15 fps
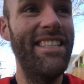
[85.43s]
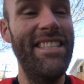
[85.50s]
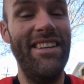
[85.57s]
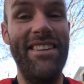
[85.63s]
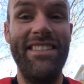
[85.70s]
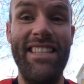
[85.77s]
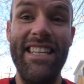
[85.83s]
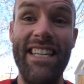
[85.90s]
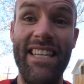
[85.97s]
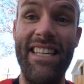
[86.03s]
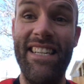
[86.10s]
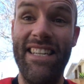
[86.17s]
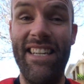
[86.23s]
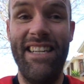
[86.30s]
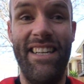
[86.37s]
So I did,
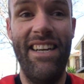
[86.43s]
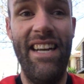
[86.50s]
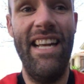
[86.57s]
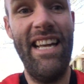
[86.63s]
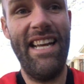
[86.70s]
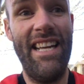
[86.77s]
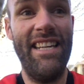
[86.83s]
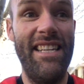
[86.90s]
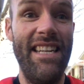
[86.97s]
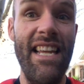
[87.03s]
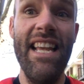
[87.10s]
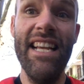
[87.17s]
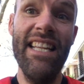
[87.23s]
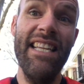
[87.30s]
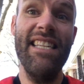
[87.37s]
and I had
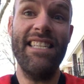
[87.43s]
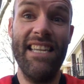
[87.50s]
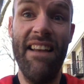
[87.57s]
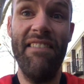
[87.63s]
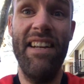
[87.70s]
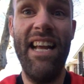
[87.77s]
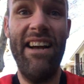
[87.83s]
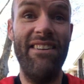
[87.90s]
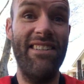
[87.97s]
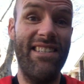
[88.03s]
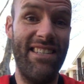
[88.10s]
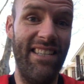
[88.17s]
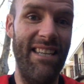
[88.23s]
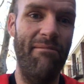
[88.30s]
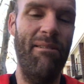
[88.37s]
nearly 7 hours
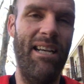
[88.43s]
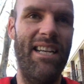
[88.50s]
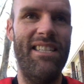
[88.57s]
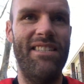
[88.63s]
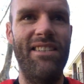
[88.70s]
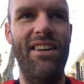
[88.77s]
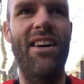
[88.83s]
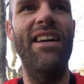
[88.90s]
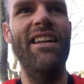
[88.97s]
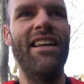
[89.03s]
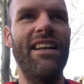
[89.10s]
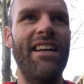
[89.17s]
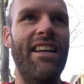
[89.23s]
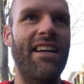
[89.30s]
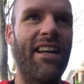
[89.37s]
sleep last night,
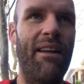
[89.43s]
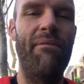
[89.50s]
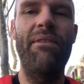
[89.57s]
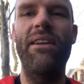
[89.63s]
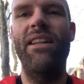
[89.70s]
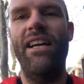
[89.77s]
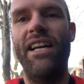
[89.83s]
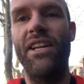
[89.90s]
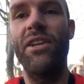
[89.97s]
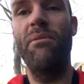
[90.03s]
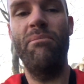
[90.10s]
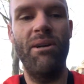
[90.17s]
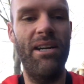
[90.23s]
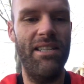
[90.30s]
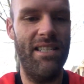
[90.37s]
and I feel like a
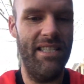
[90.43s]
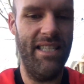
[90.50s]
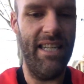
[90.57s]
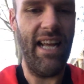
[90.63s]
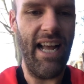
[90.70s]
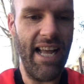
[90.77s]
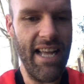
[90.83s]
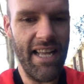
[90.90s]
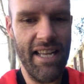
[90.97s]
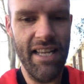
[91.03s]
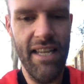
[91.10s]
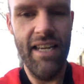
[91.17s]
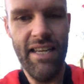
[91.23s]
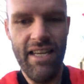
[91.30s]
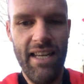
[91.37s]
new person today.
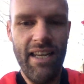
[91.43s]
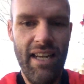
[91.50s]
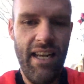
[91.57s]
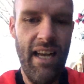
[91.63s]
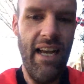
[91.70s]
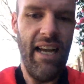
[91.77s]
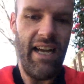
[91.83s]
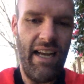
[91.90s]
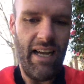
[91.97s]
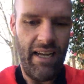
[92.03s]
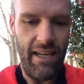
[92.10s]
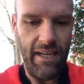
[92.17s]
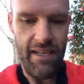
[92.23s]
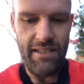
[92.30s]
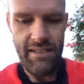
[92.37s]

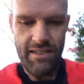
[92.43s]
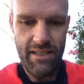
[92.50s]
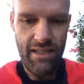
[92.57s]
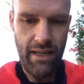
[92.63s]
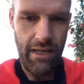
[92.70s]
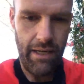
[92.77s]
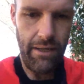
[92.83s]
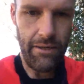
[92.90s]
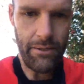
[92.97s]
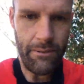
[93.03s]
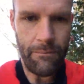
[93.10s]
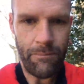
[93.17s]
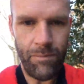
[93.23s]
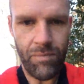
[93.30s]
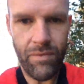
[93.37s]
So
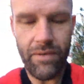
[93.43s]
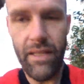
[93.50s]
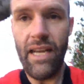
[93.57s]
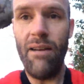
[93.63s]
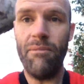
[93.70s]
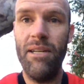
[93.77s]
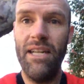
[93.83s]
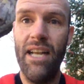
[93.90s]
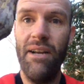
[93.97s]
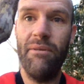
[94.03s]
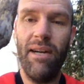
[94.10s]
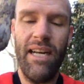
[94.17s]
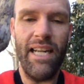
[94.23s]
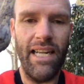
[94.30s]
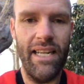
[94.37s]
now I'm gonna go
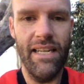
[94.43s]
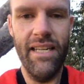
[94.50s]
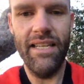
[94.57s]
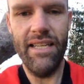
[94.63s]
running.